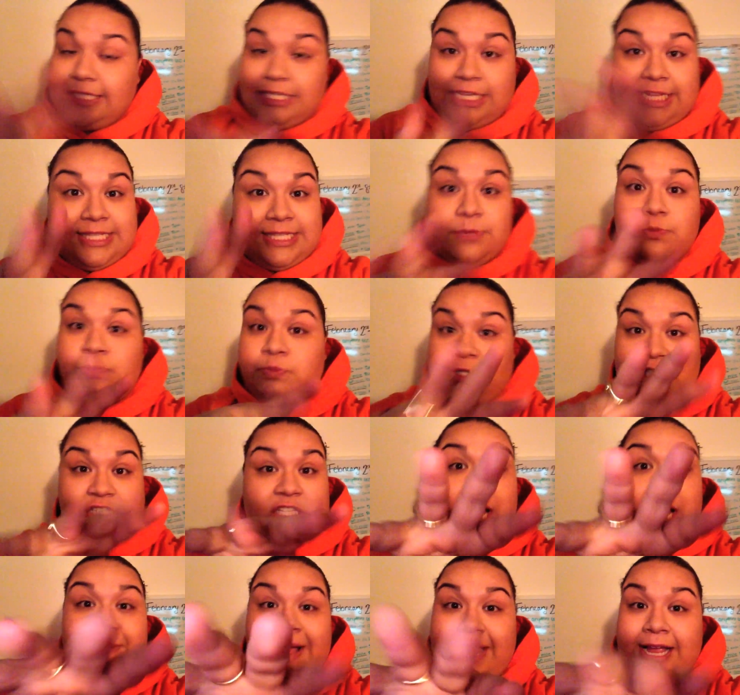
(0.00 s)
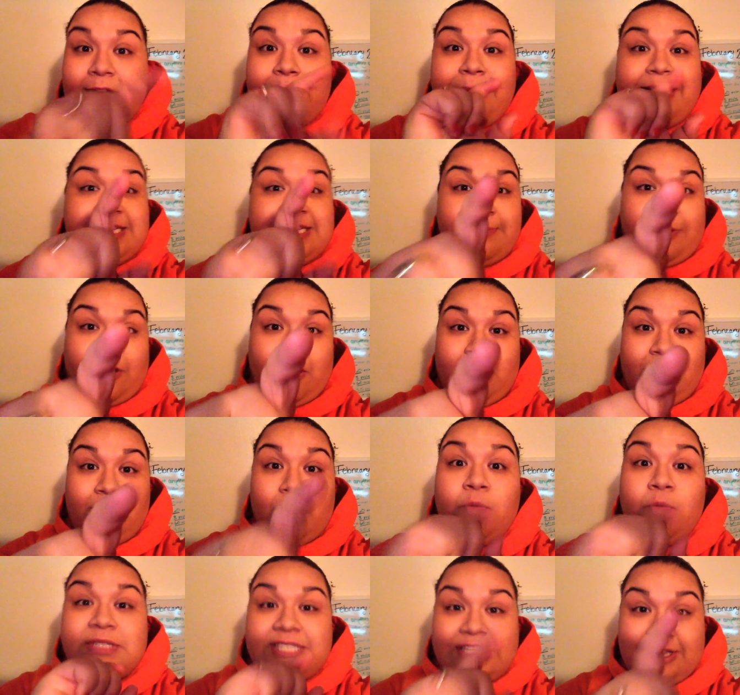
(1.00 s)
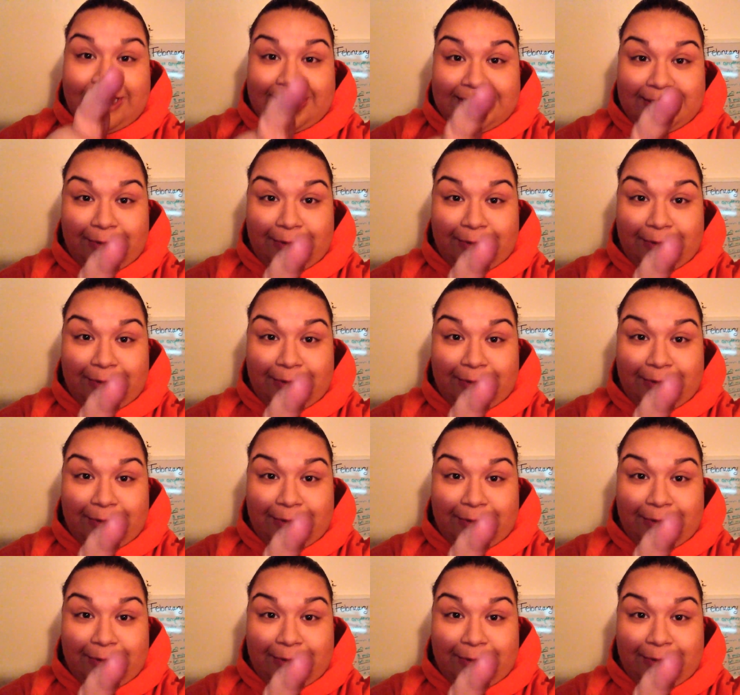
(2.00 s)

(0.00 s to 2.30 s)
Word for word: It's just come back tomorrow. We'll see you guys